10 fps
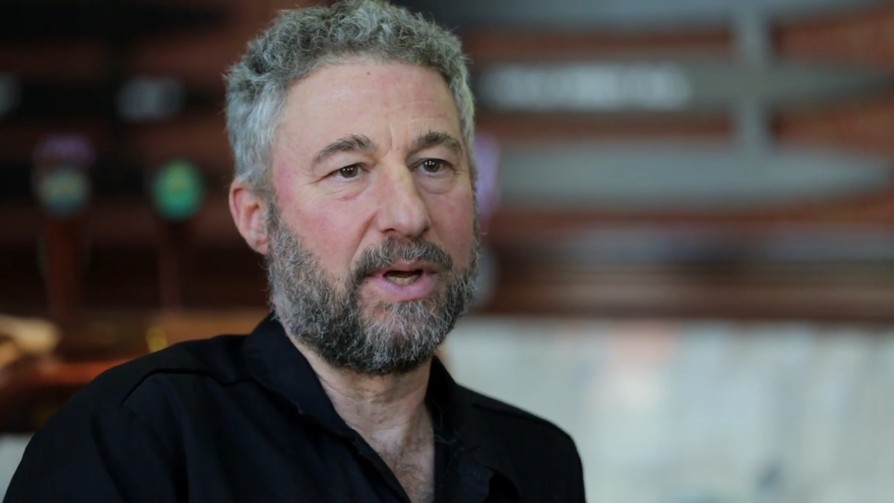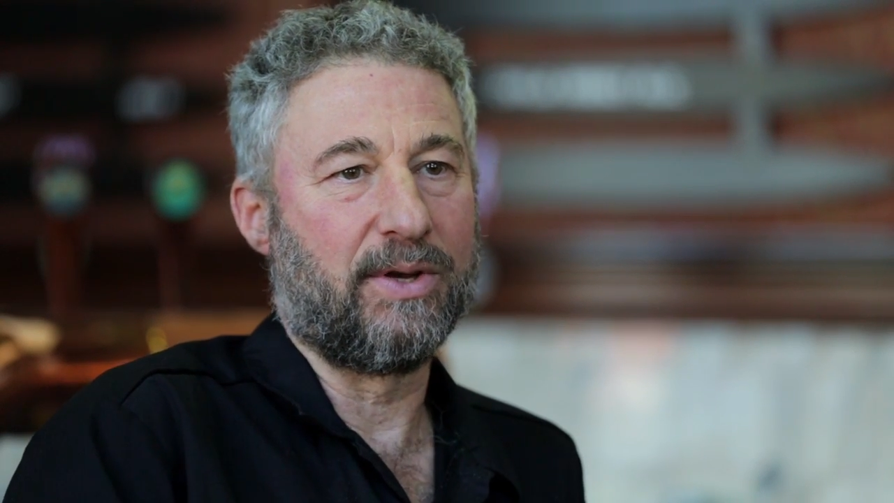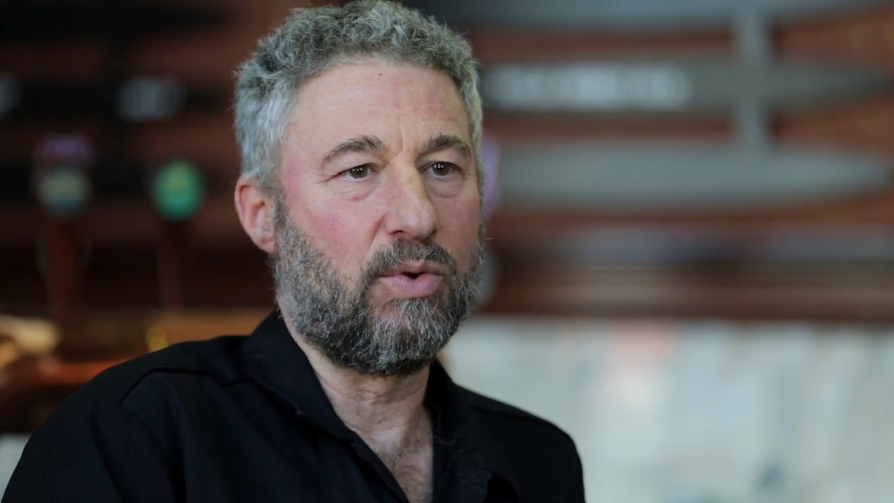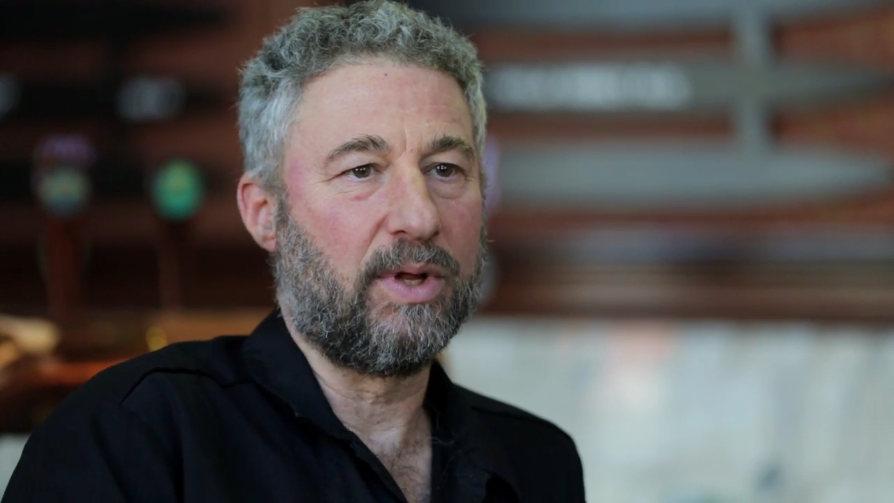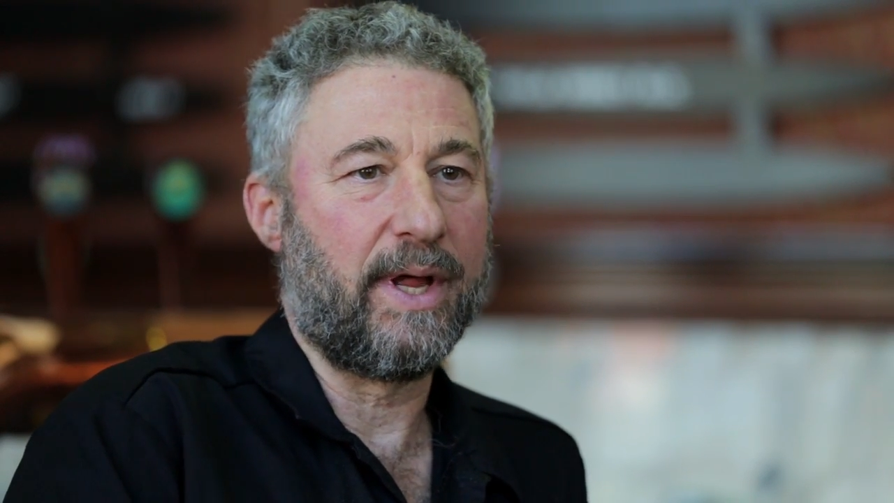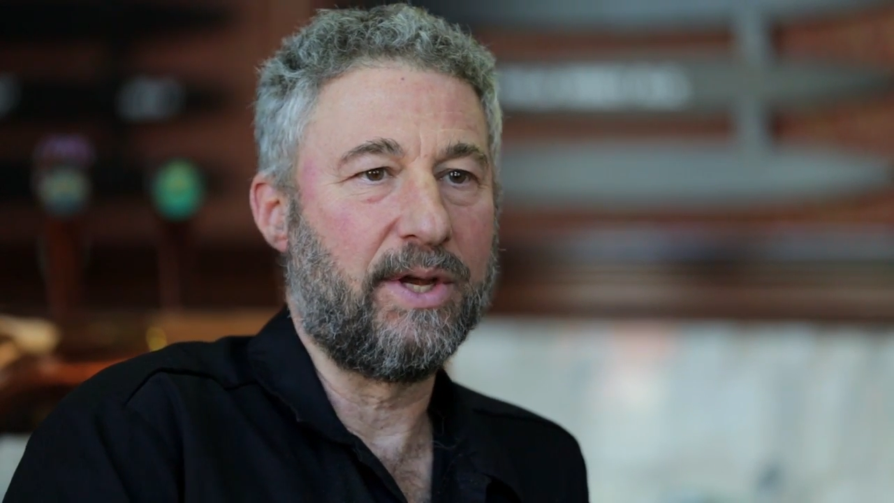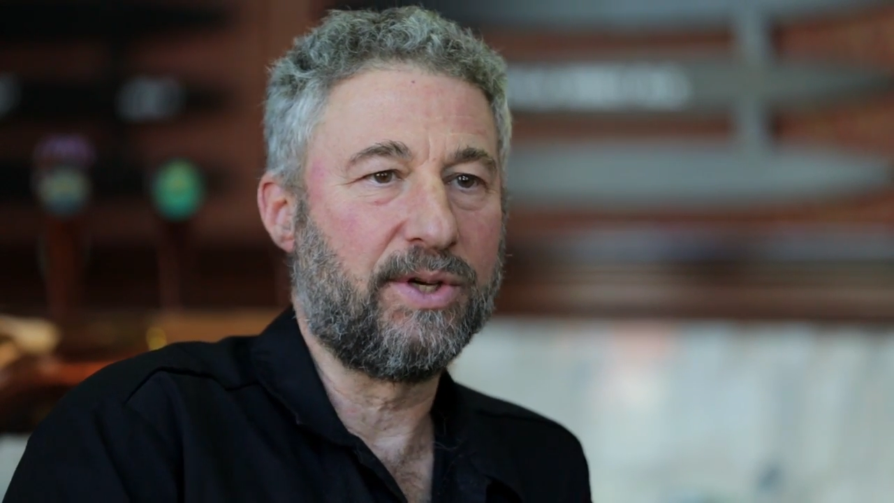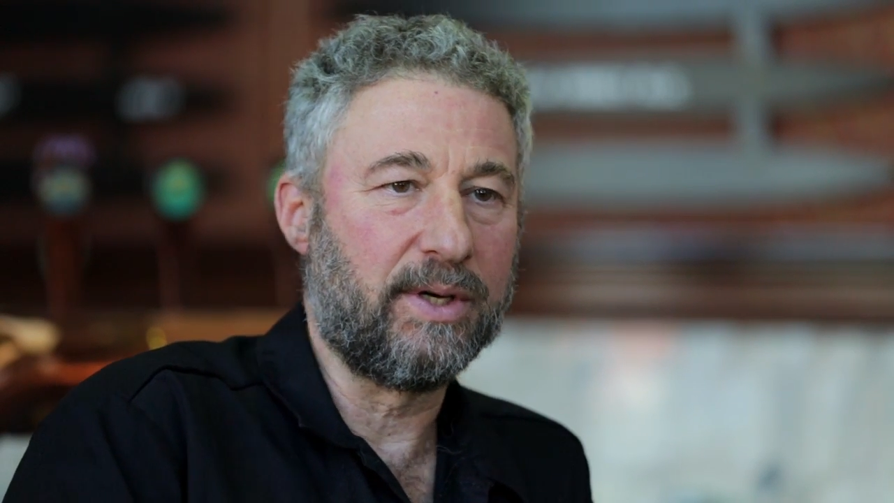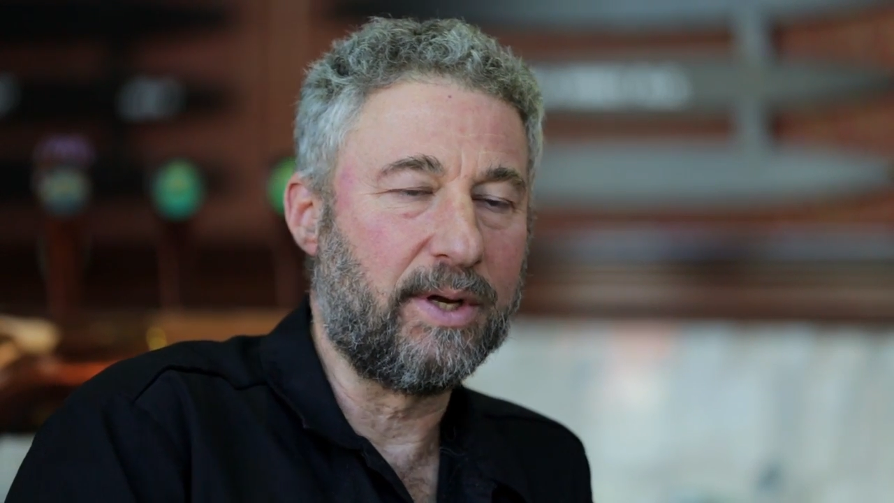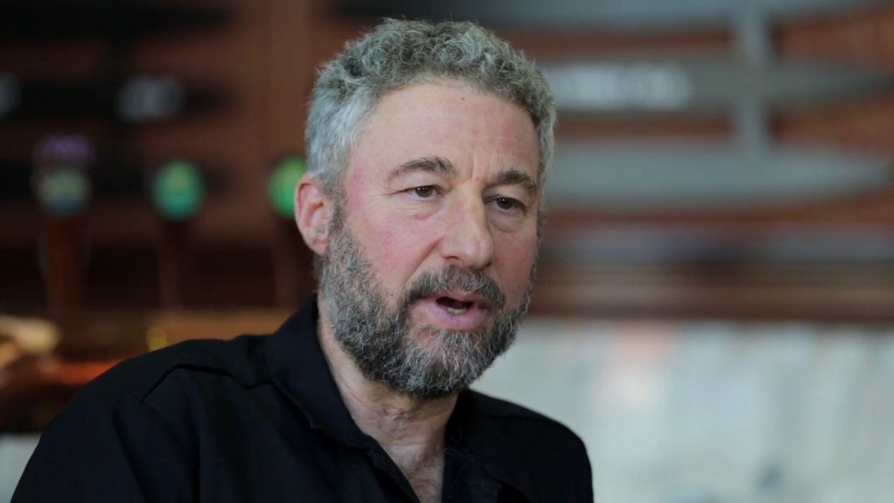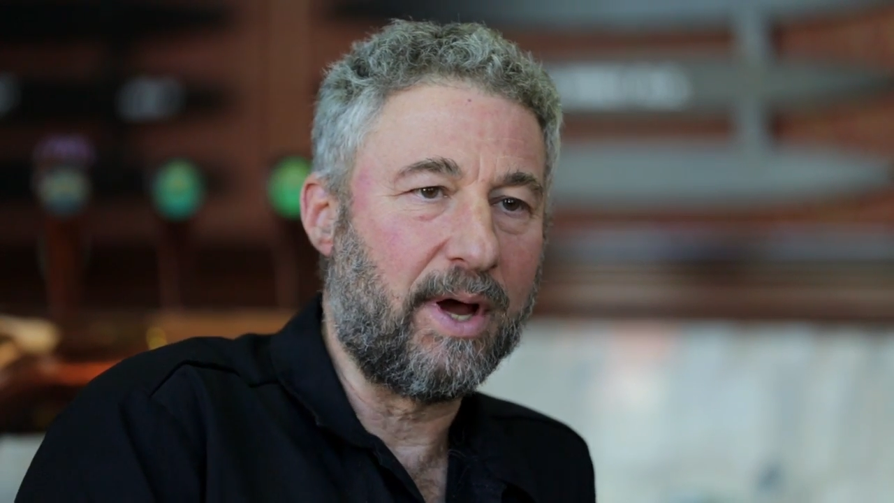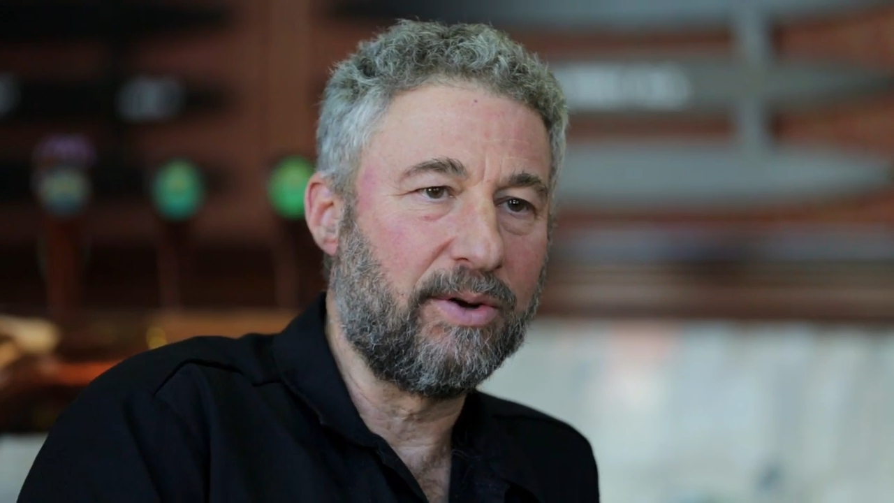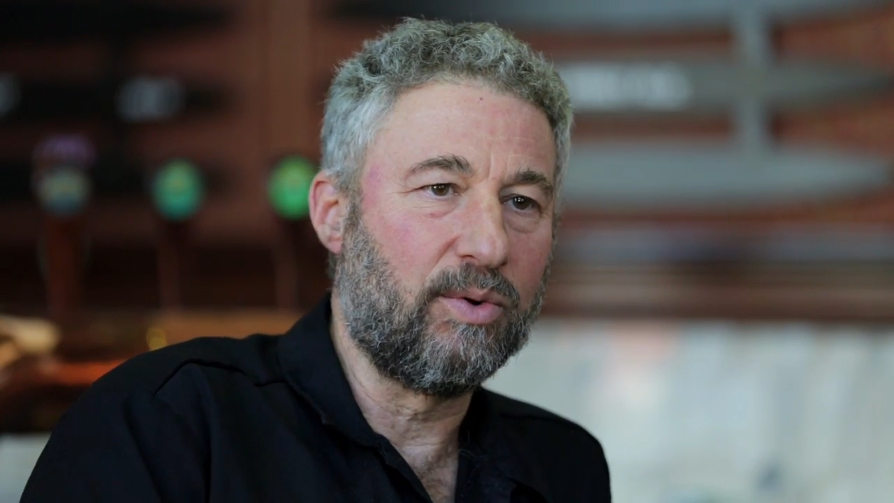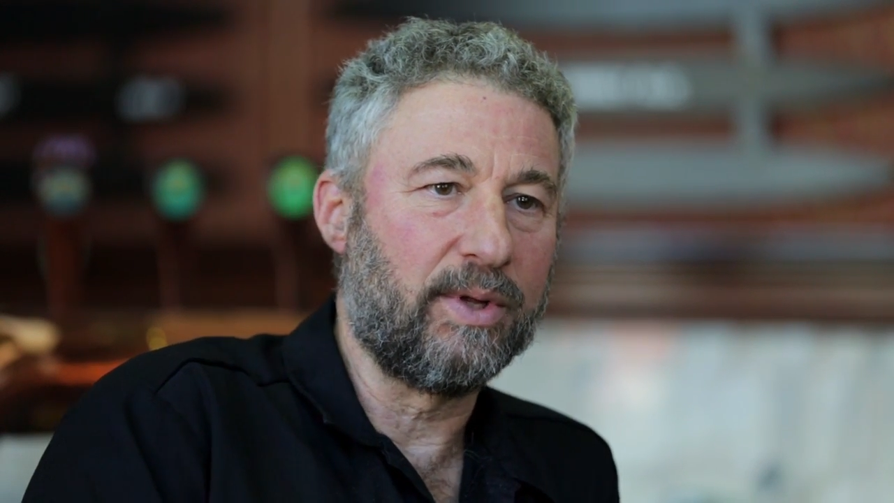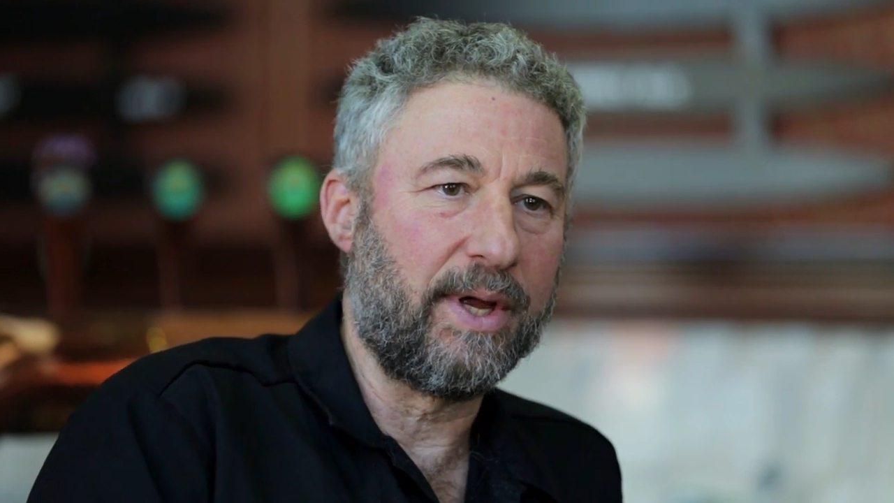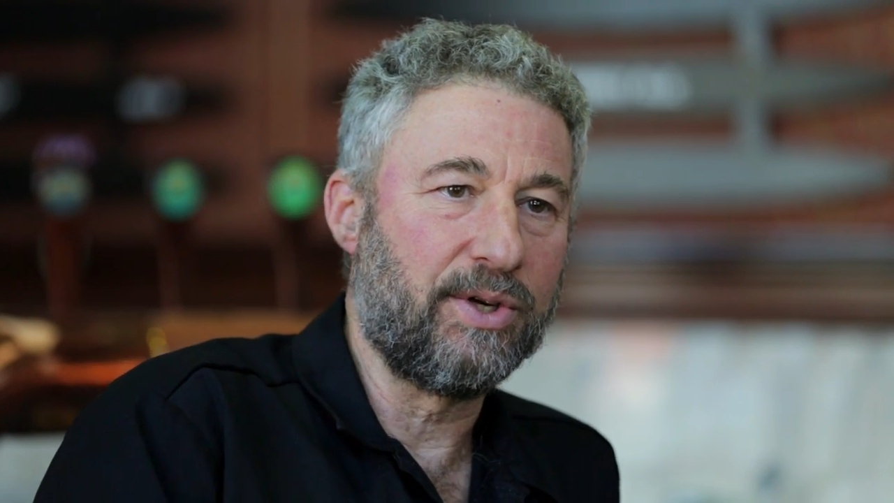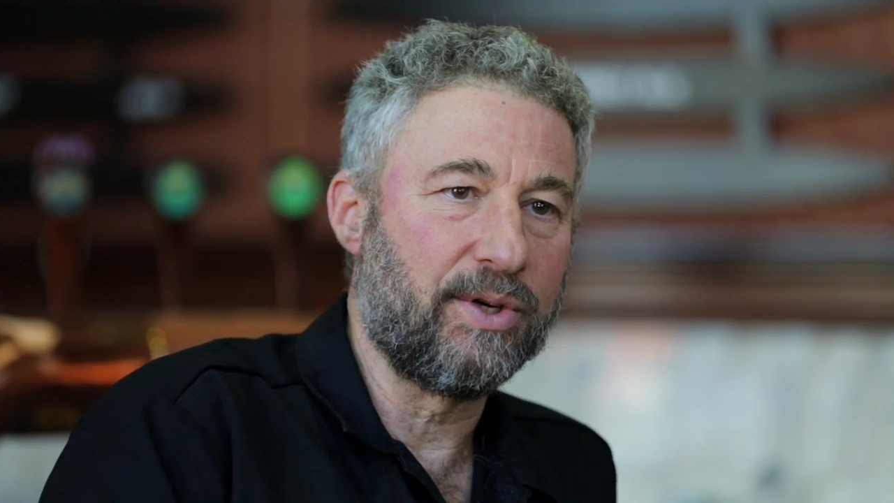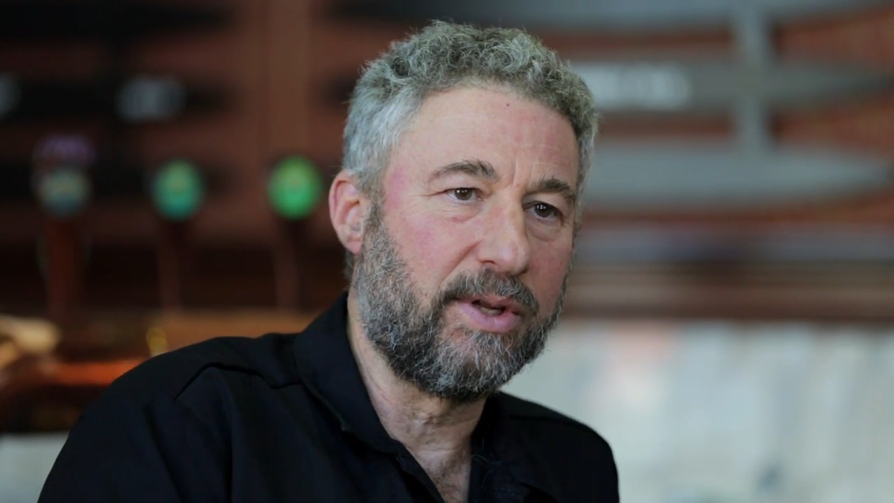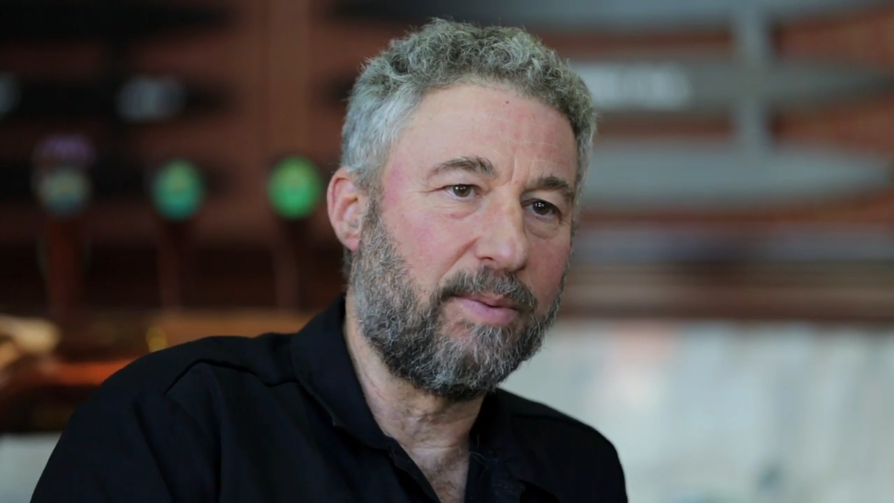nucleation and not nucleation